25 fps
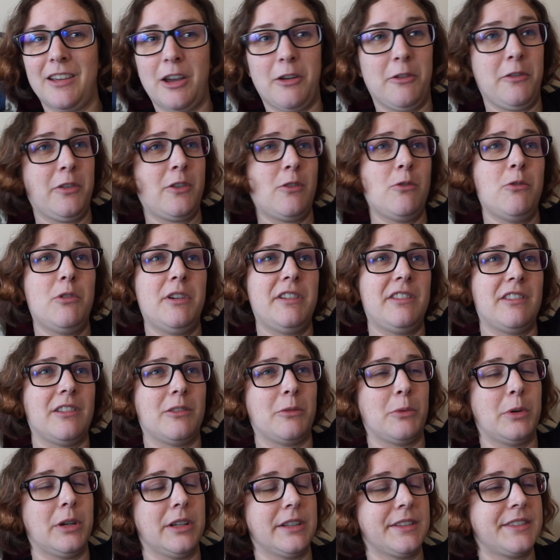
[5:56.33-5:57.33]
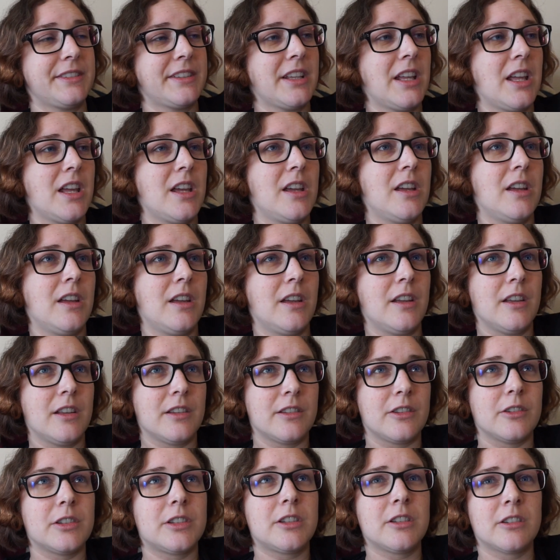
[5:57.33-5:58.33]
Of course it was.
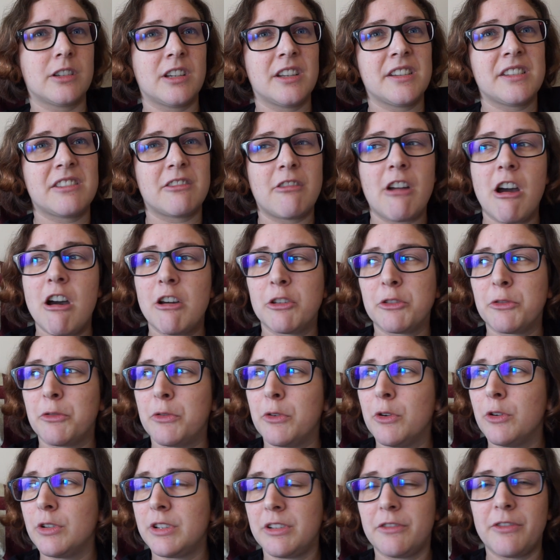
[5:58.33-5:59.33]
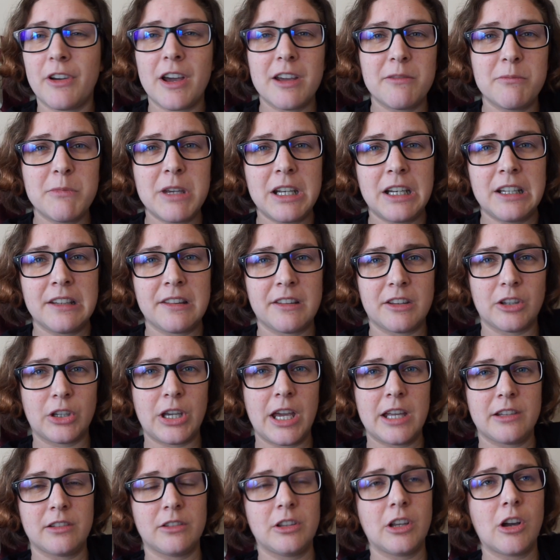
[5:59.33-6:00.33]
So it took us around 45 minutes to
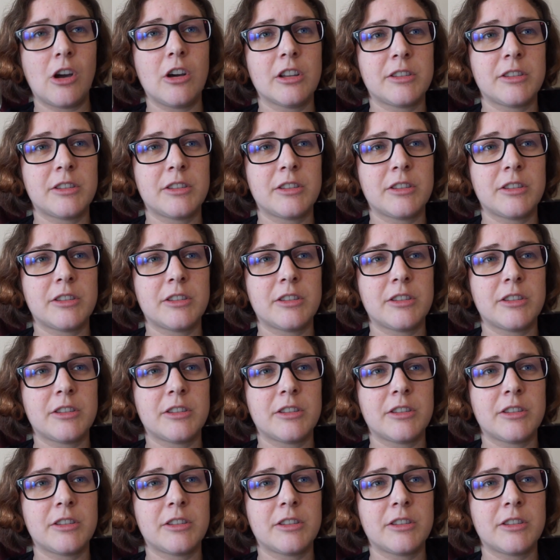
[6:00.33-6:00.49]
get to the